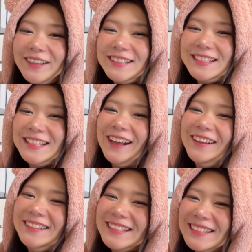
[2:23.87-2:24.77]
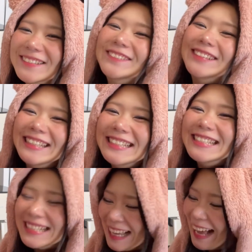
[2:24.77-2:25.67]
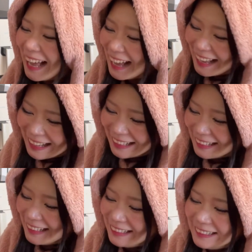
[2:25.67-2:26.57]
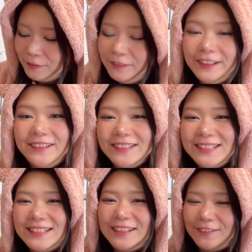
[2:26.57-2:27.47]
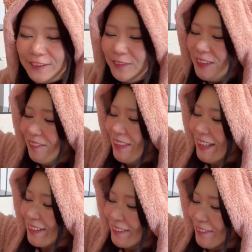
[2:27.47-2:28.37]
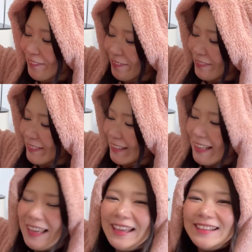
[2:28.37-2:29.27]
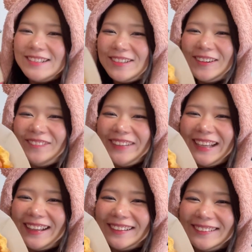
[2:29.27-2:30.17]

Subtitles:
it's so sweet. We're gonna start from the middle. Tropica.